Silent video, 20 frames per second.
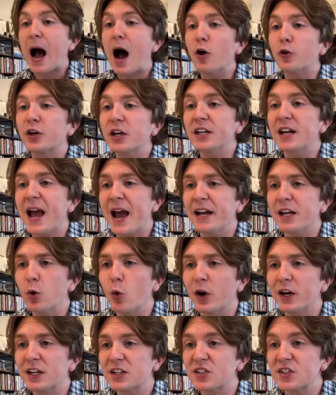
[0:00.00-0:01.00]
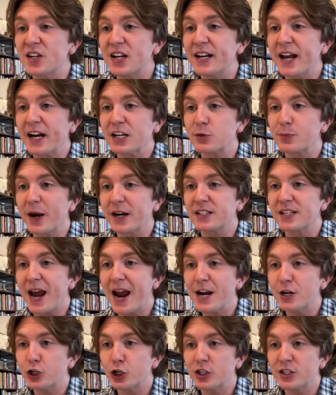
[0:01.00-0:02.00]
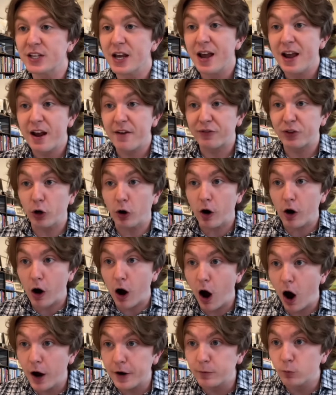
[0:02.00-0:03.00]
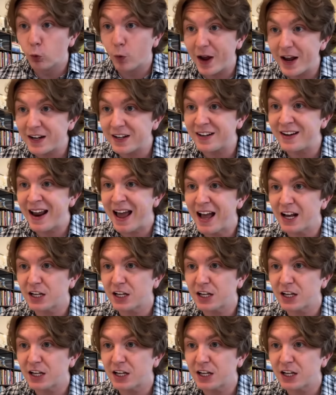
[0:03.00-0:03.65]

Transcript: How can anyone exceed expectations if there are unwritten